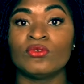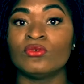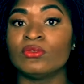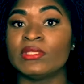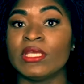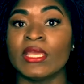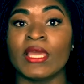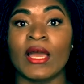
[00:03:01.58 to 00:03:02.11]

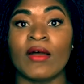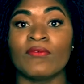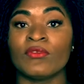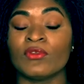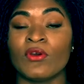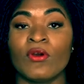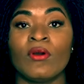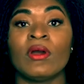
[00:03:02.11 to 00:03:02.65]
good, they have,
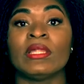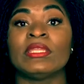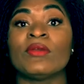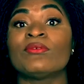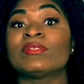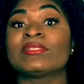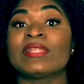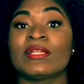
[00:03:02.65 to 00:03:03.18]
you know, they
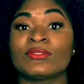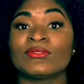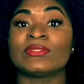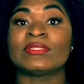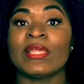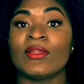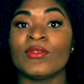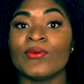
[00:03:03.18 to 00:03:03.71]
will start to
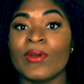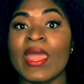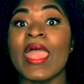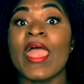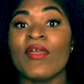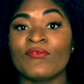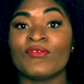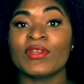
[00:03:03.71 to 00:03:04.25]
tell you
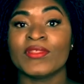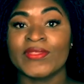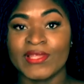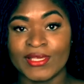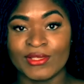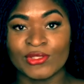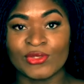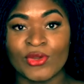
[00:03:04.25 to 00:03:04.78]
everything.